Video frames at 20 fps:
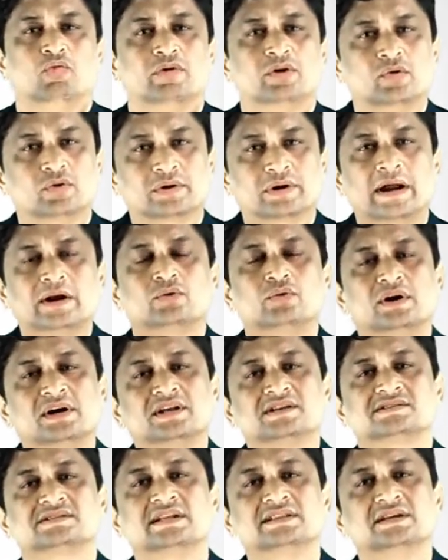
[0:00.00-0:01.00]
When we try to
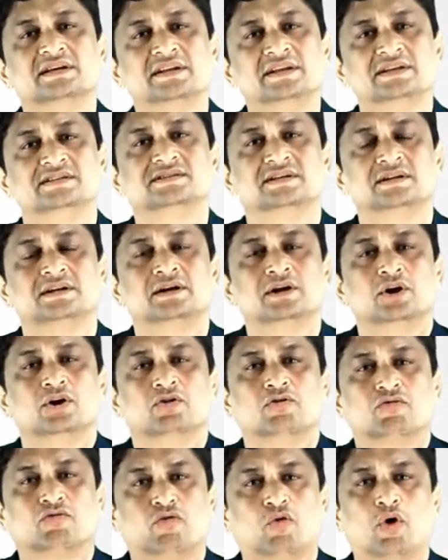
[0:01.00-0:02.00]
understand the reason,
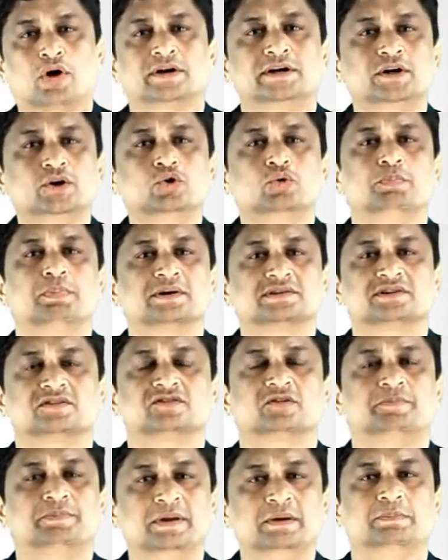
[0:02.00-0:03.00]
42%
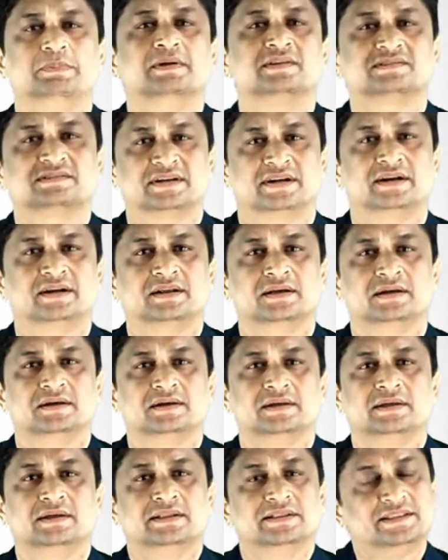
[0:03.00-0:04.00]
of the people said
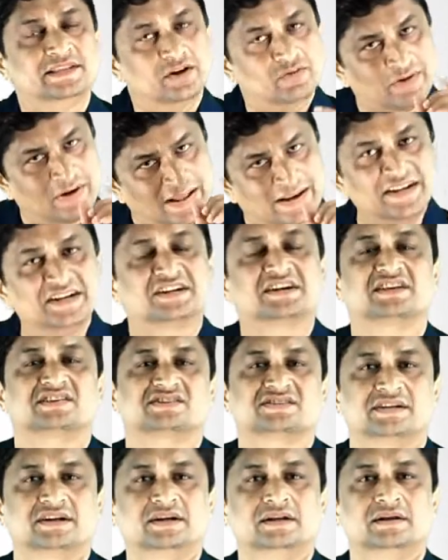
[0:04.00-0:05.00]
they were
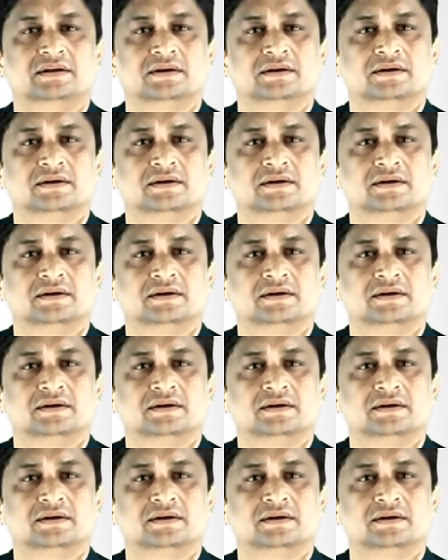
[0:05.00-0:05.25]
interested